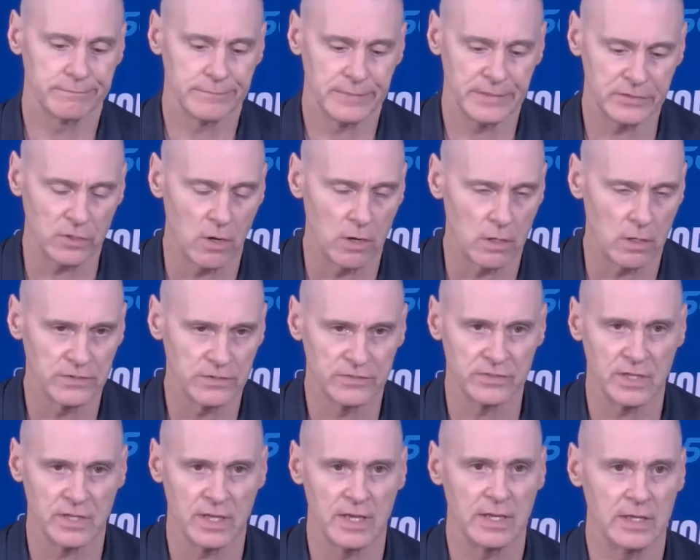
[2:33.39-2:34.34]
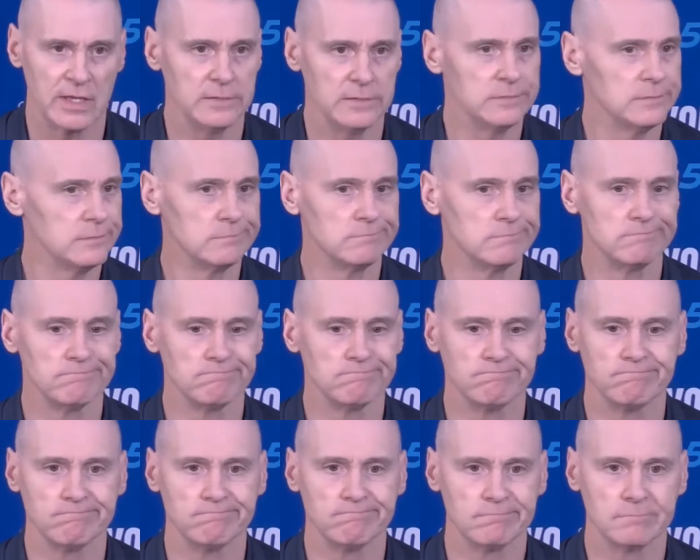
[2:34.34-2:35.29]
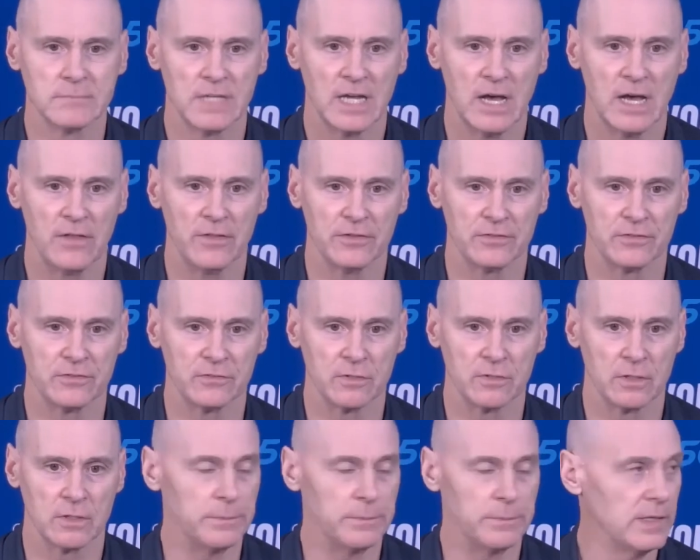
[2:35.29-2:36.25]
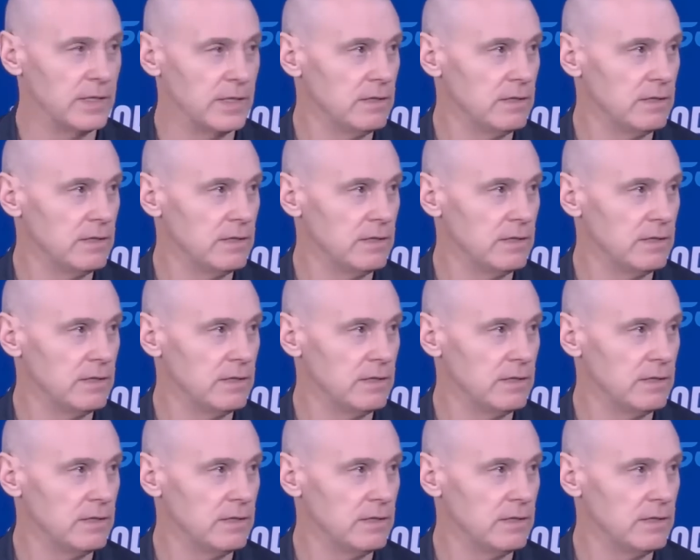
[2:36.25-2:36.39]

hard to say how this is going to be.